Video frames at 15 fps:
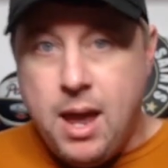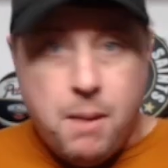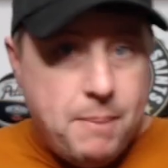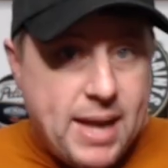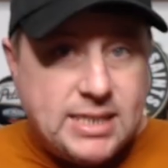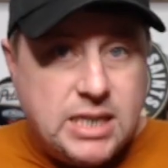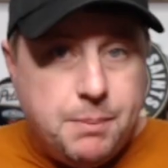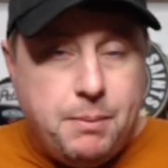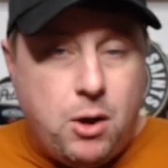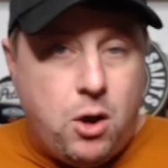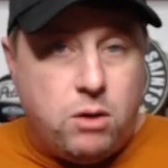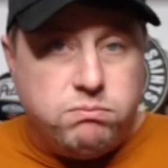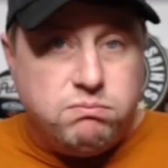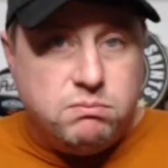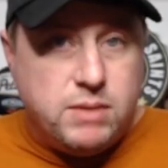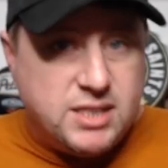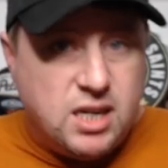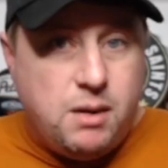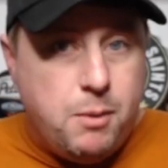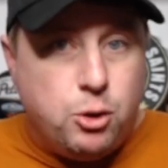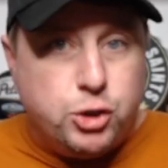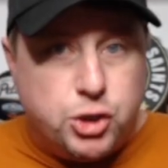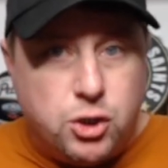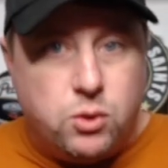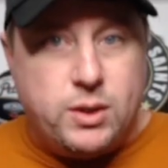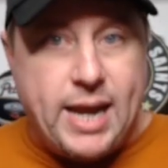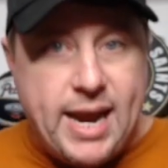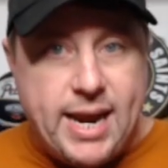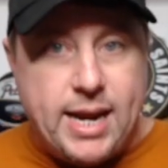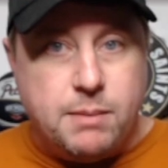Basketball is an emotional
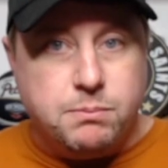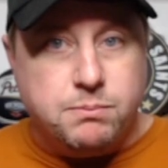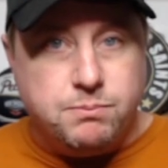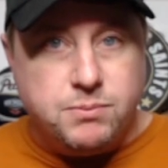game.